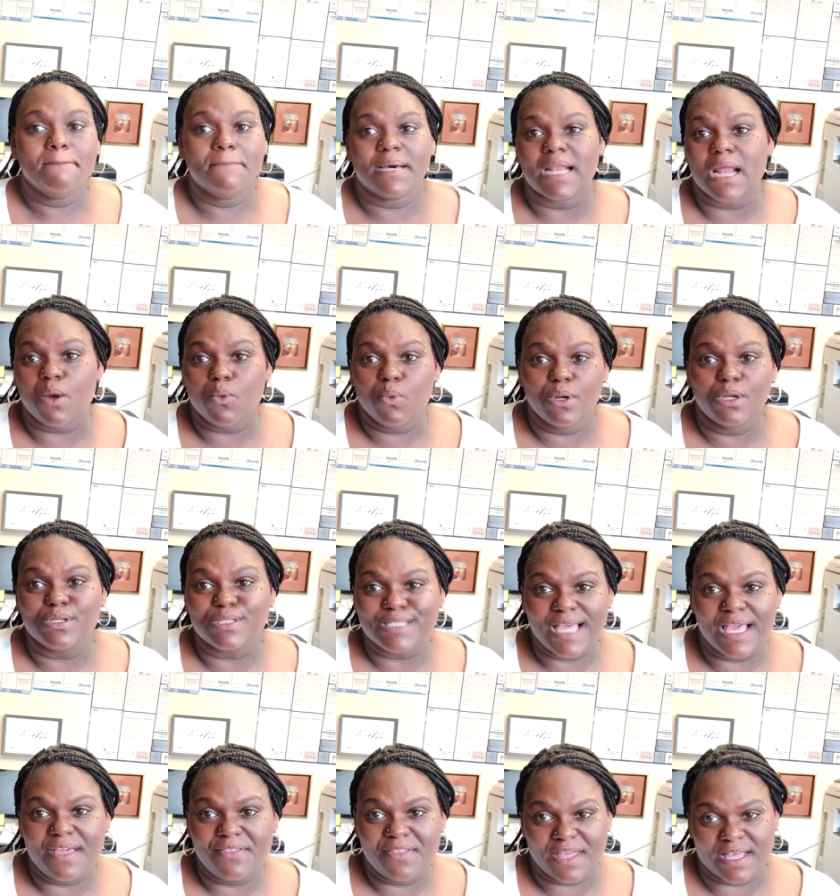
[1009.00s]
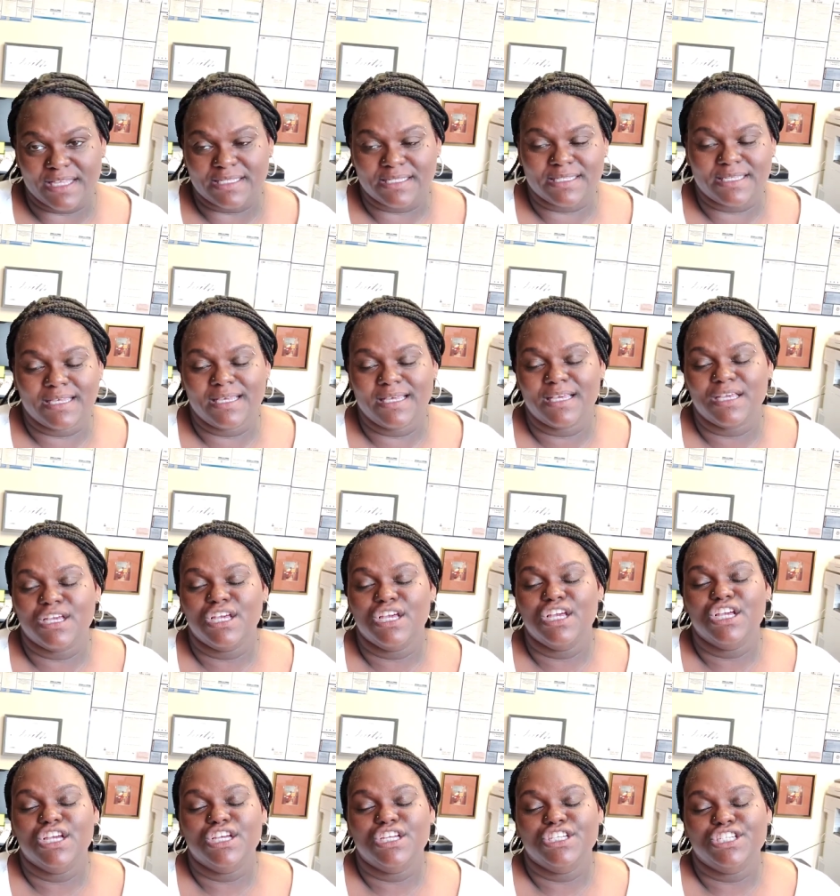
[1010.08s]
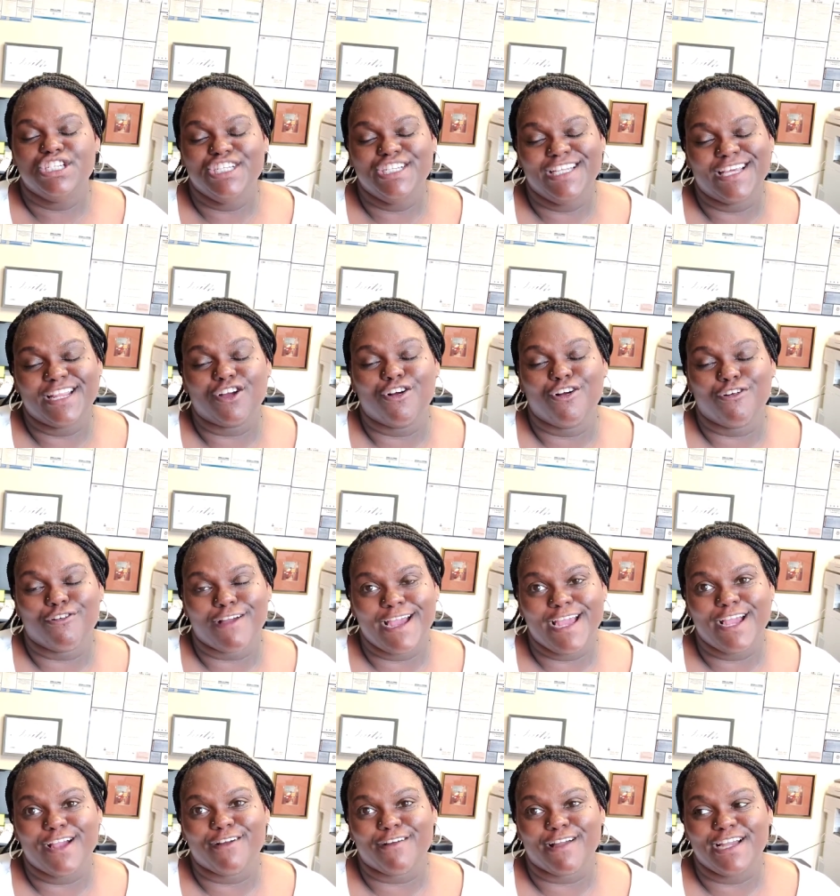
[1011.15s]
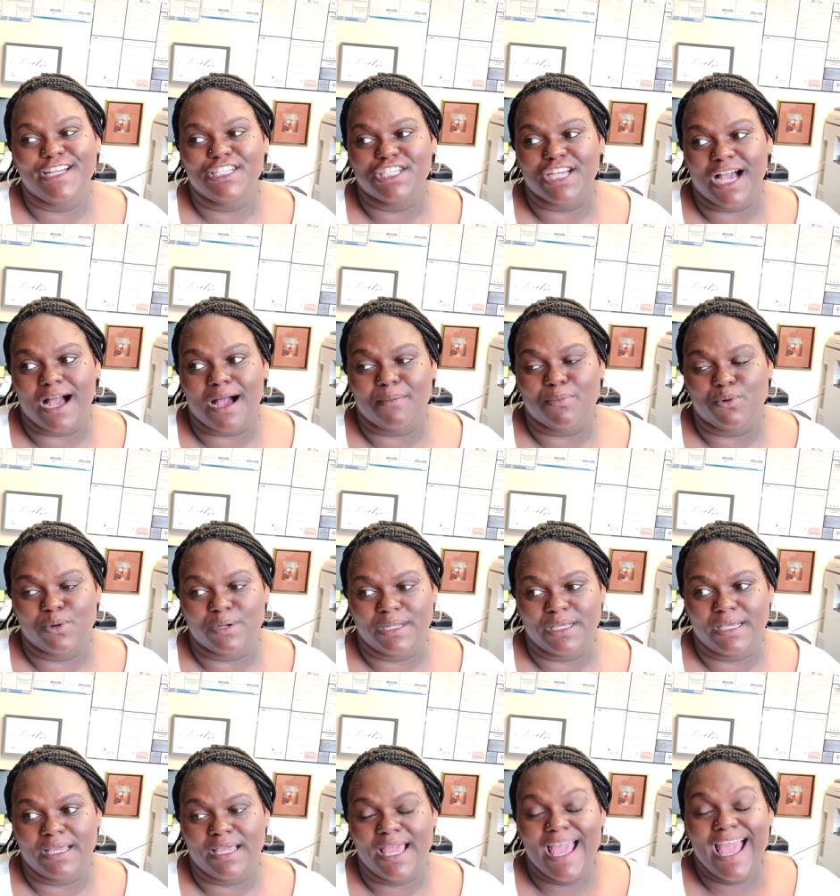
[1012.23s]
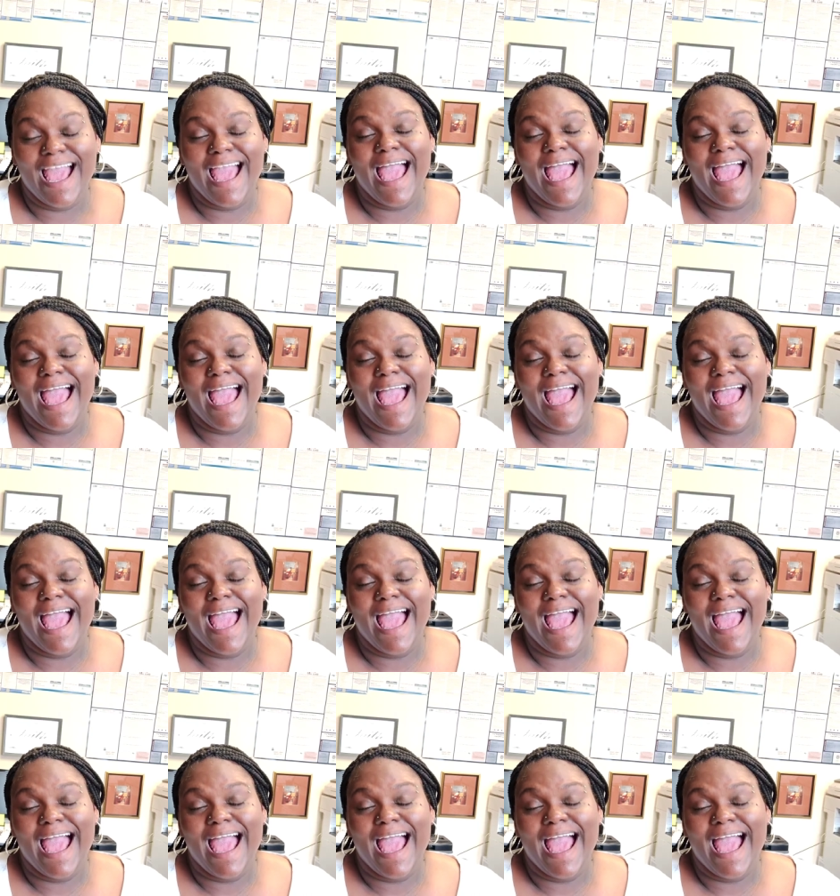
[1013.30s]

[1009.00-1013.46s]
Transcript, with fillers: But I will say this she did a great, great job on it.